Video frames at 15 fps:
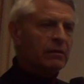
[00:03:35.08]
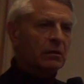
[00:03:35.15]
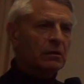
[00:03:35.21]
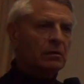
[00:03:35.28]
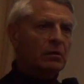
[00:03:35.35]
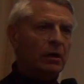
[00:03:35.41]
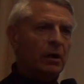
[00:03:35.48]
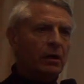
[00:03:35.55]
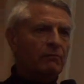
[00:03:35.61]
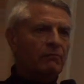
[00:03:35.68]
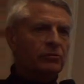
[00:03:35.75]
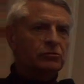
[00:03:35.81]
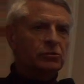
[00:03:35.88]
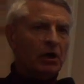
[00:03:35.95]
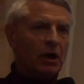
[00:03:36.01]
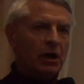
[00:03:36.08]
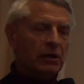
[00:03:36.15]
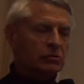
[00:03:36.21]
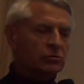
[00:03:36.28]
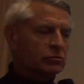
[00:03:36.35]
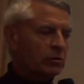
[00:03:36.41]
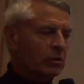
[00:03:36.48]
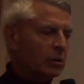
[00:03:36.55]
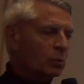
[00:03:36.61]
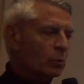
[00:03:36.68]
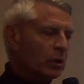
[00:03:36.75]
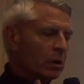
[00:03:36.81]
think, to emphasize that